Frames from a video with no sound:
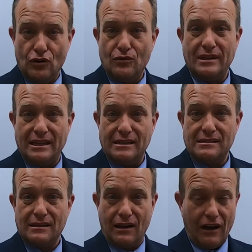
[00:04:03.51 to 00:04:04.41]
who
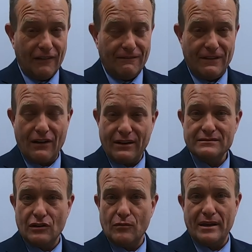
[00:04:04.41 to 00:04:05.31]
needs a very
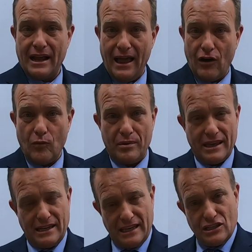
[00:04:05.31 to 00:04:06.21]
little bit of help
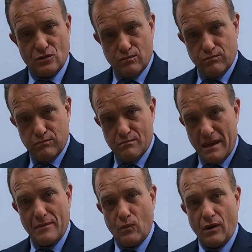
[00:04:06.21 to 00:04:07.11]
in each,
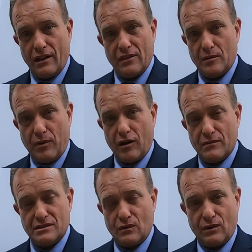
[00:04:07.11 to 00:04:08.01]
maybe one of the
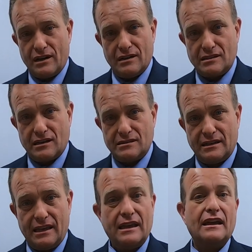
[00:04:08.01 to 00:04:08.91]
departments that we're going to discuss
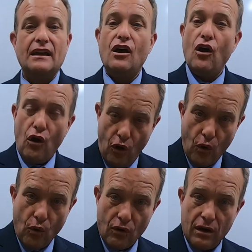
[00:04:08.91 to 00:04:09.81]
today,
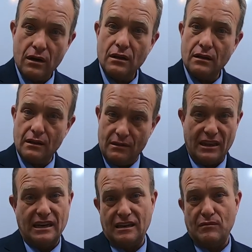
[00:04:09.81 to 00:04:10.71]
or
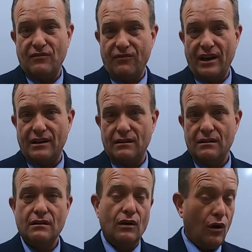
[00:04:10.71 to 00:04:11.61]
they need to be fired,
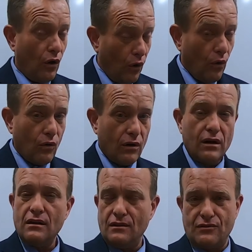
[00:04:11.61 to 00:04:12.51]

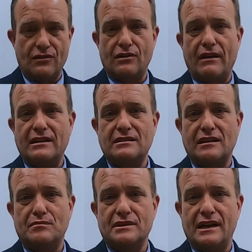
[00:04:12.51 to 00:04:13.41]
or they're the greatest on
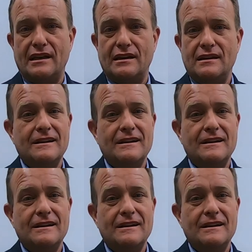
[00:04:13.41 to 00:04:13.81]
the planet.